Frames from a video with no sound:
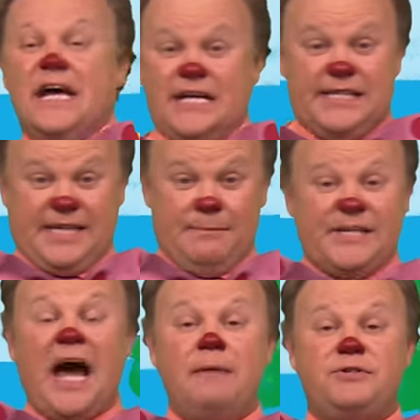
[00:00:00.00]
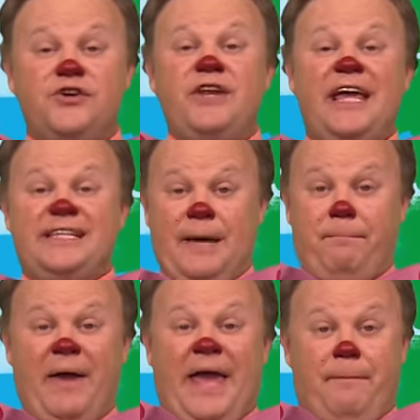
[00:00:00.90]
Sometimes you need to
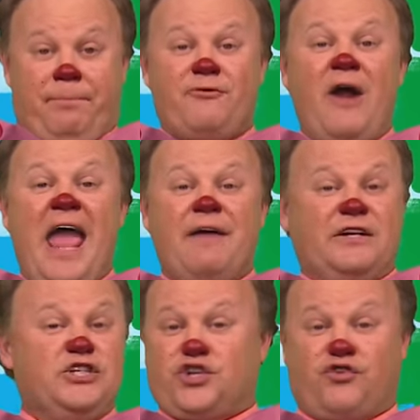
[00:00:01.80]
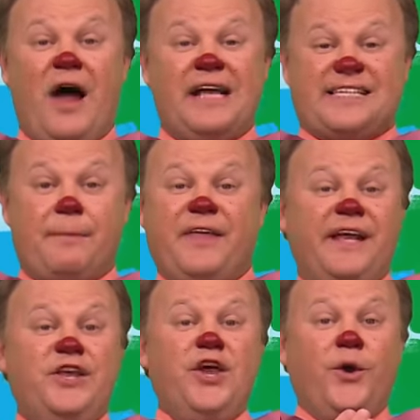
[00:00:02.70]
be brave and try
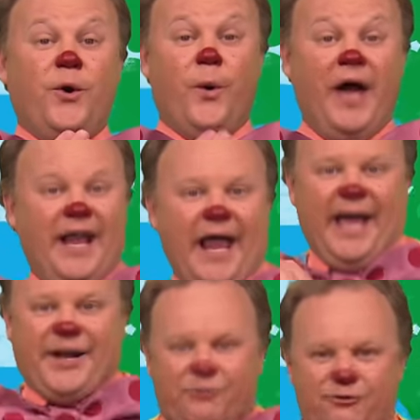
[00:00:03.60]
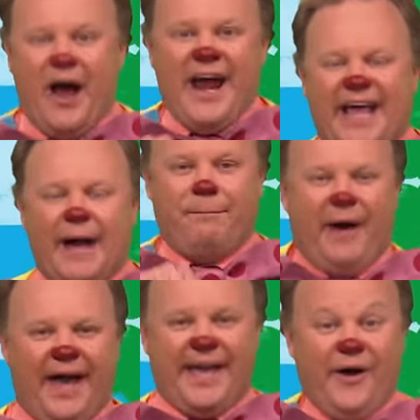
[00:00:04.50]
something new, like riding a
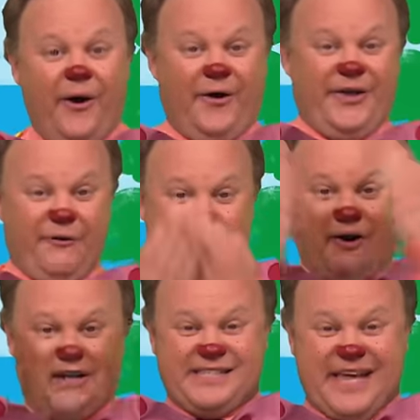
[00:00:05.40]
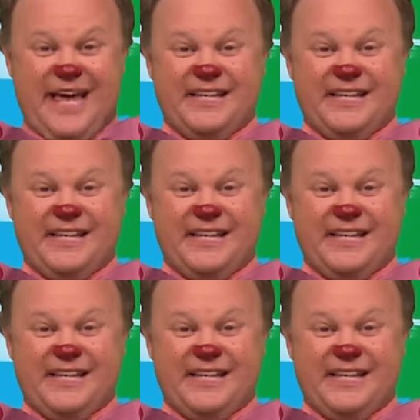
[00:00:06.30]
bike or your first day